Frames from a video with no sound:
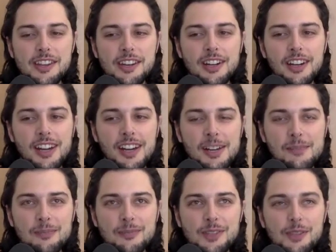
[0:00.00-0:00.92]

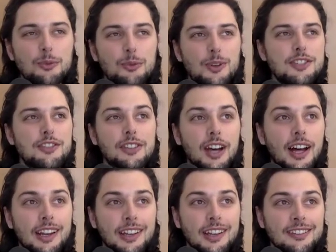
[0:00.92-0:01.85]
there, so once you
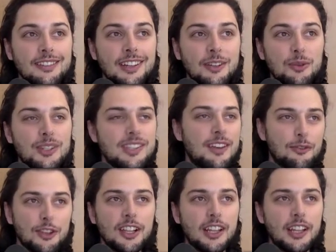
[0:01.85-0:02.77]
got it, like, what's
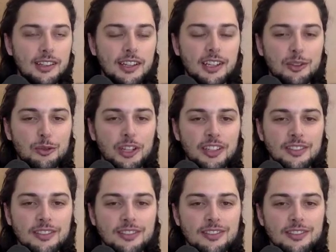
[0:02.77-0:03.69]
that feeling like
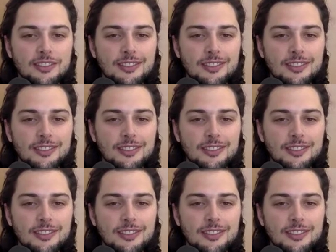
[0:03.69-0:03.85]
when